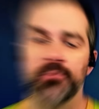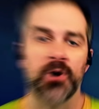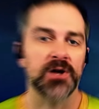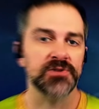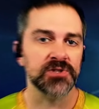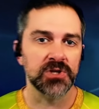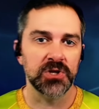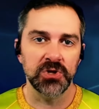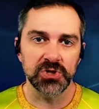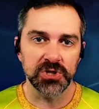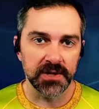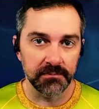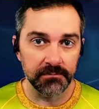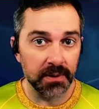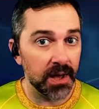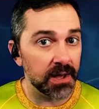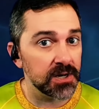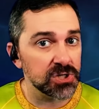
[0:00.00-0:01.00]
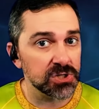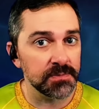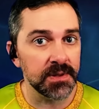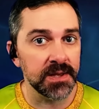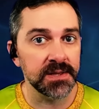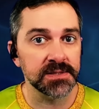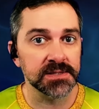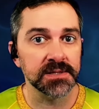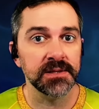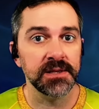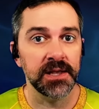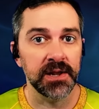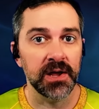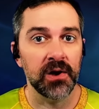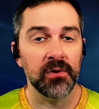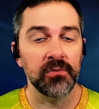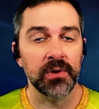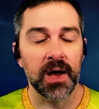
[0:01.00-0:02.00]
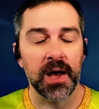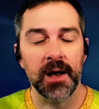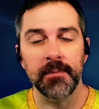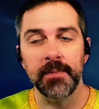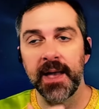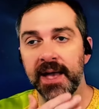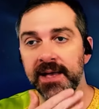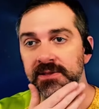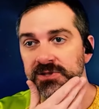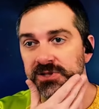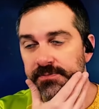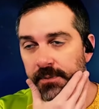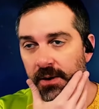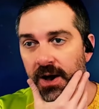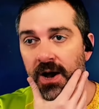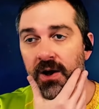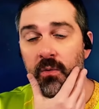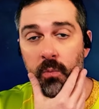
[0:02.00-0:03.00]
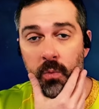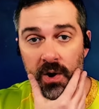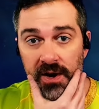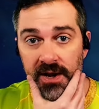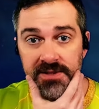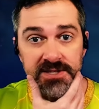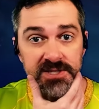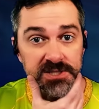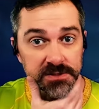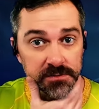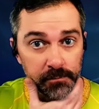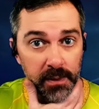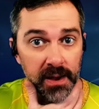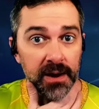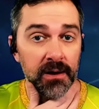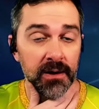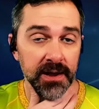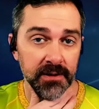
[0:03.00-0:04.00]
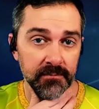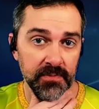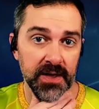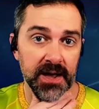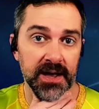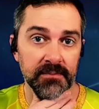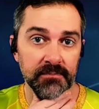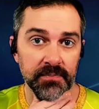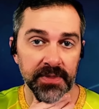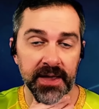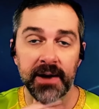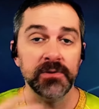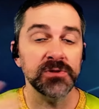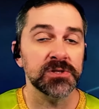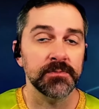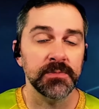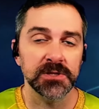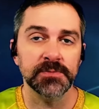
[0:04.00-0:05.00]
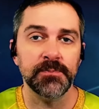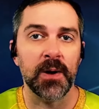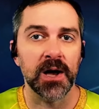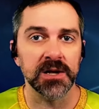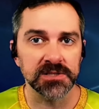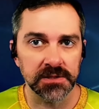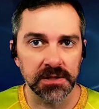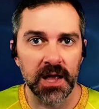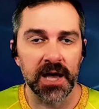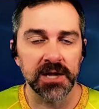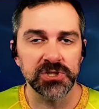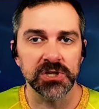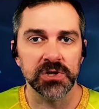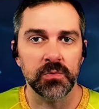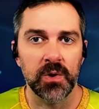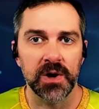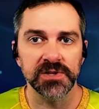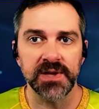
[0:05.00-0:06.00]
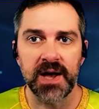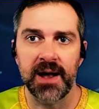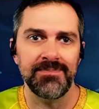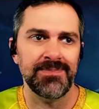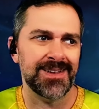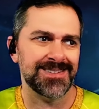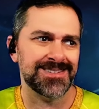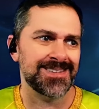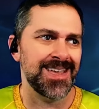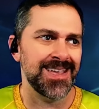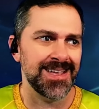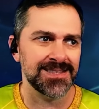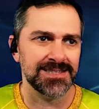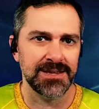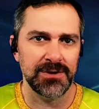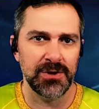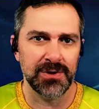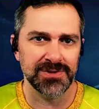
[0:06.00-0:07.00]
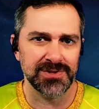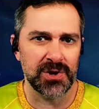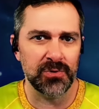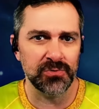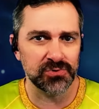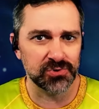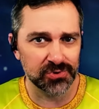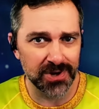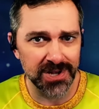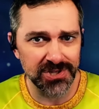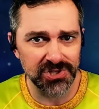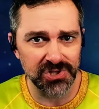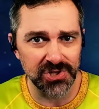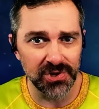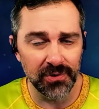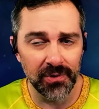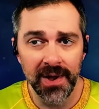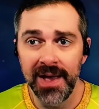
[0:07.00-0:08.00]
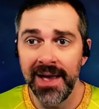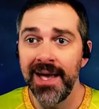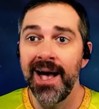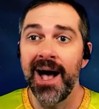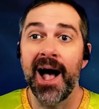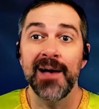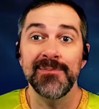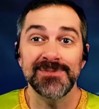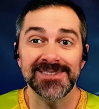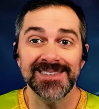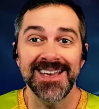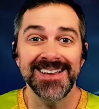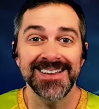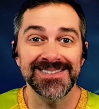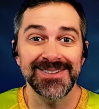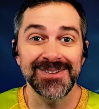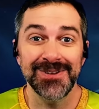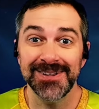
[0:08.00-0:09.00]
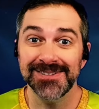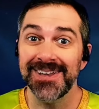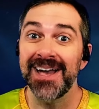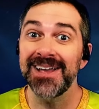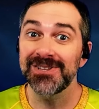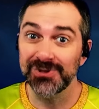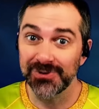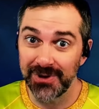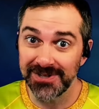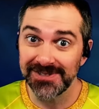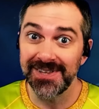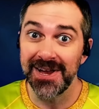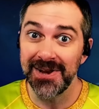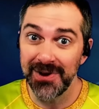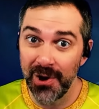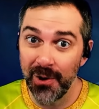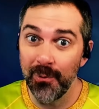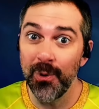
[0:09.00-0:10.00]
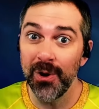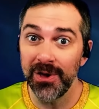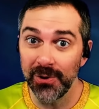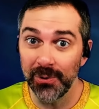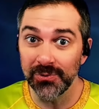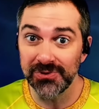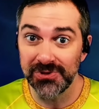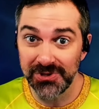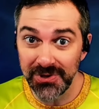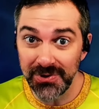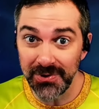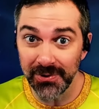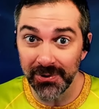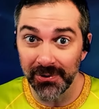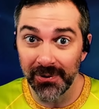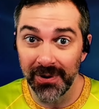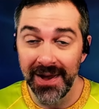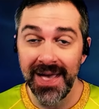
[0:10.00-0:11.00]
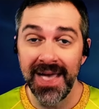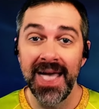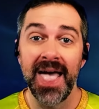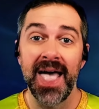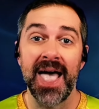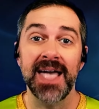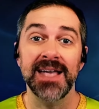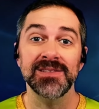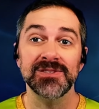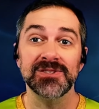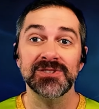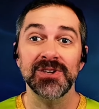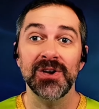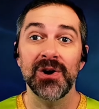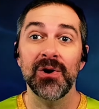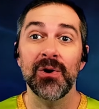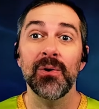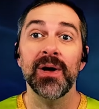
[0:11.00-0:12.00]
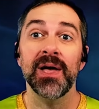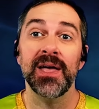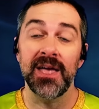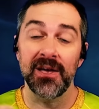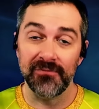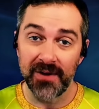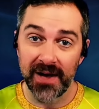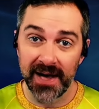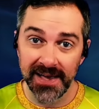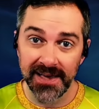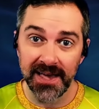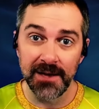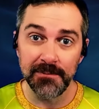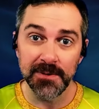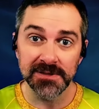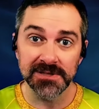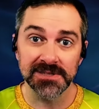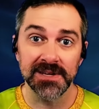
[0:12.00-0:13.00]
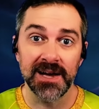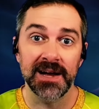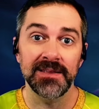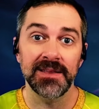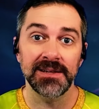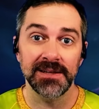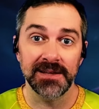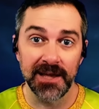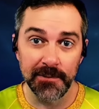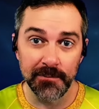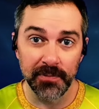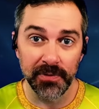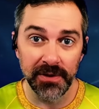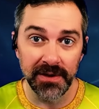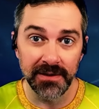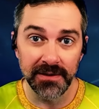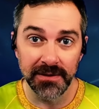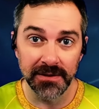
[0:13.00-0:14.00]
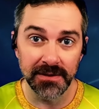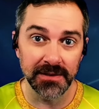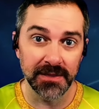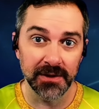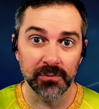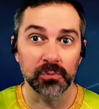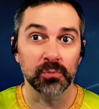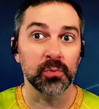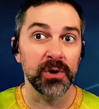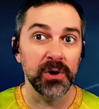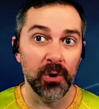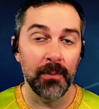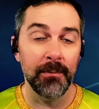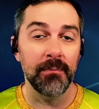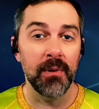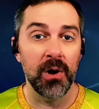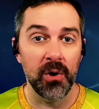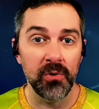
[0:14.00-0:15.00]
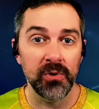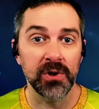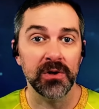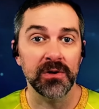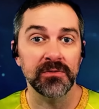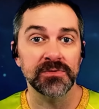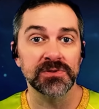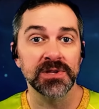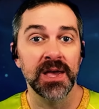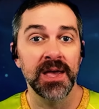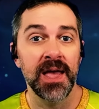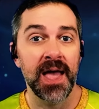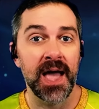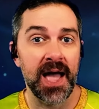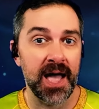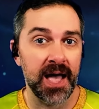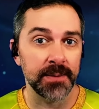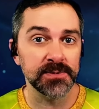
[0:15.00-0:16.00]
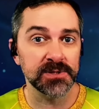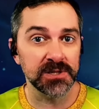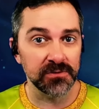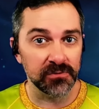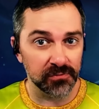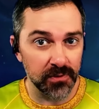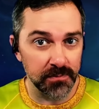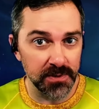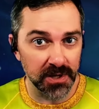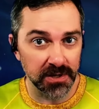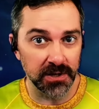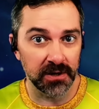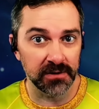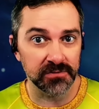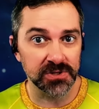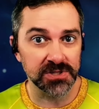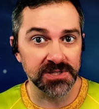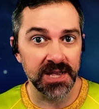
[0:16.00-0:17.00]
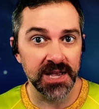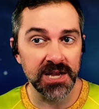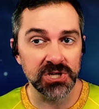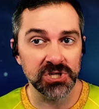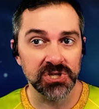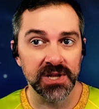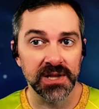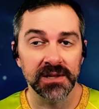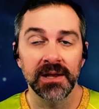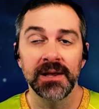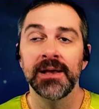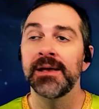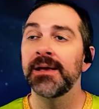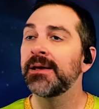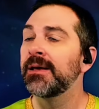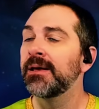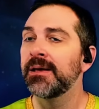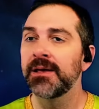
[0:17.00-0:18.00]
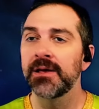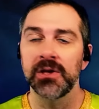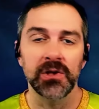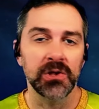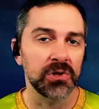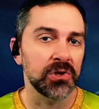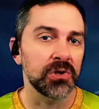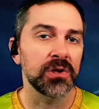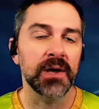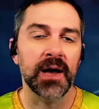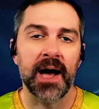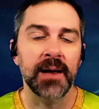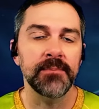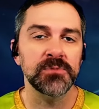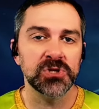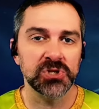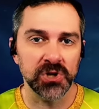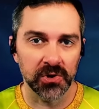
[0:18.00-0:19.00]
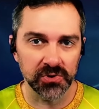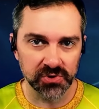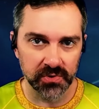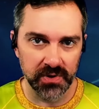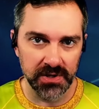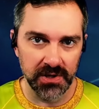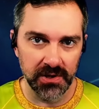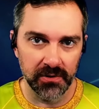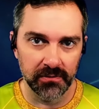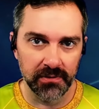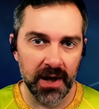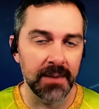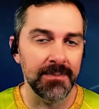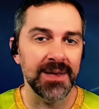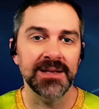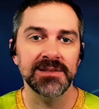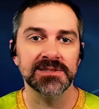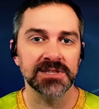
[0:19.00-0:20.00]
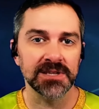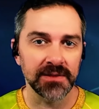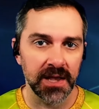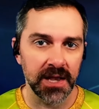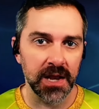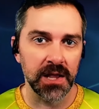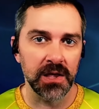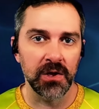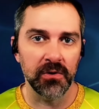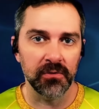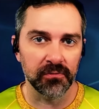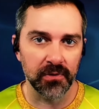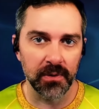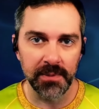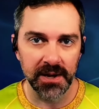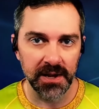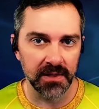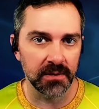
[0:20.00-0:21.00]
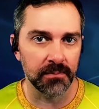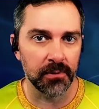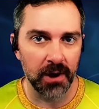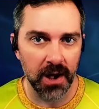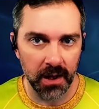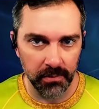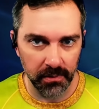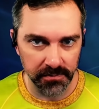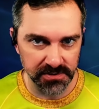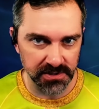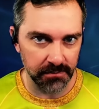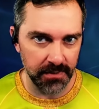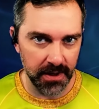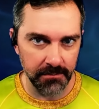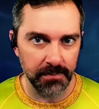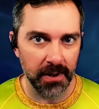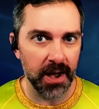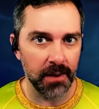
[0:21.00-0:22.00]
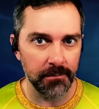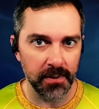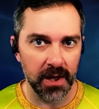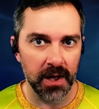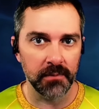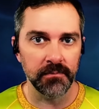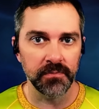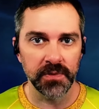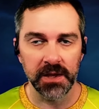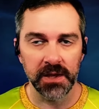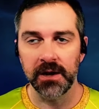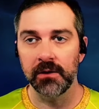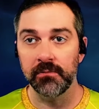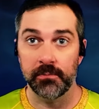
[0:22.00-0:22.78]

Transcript: prosecution and punishment, you know, and Spock wanted to spare him that. That was Spock's logic was, I'm not saying it to you because I don't trust you. I'm saying it to you because I know what you'll do. And so if I keep it silent and keep the real motives absent from the conversation, I'm sheltering you. I'm insulating you from any of the problems that might pop up, you know,